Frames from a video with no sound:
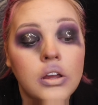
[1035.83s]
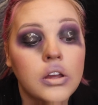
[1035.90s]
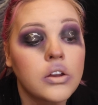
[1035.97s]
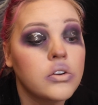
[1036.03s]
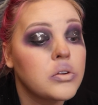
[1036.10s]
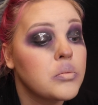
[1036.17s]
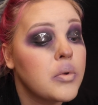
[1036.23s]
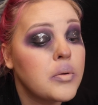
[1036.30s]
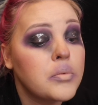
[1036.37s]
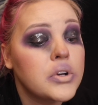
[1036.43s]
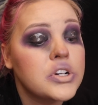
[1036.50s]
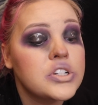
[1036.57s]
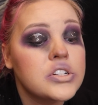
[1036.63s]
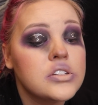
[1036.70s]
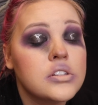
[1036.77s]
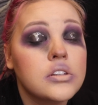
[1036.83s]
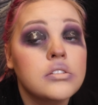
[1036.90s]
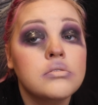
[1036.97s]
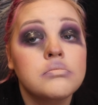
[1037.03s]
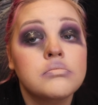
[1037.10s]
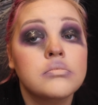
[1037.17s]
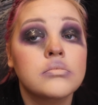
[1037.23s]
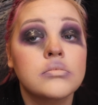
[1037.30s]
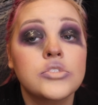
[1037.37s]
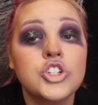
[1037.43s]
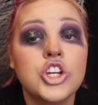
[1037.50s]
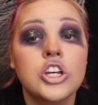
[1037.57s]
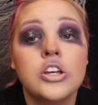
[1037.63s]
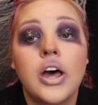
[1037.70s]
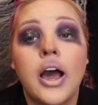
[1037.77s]
And remember, just
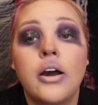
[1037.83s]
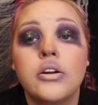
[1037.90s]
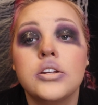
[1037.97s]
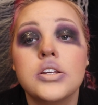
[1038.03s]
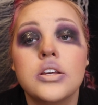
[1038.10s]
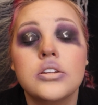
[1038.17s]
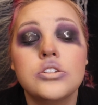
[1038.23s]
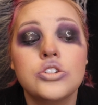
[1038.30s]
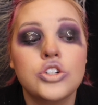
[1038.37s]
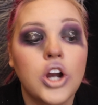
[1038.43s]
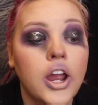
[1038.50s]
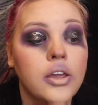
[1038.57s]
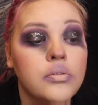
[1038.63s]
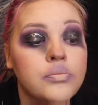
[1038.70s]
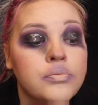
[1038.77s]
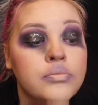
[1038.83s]
chill out until it's dry.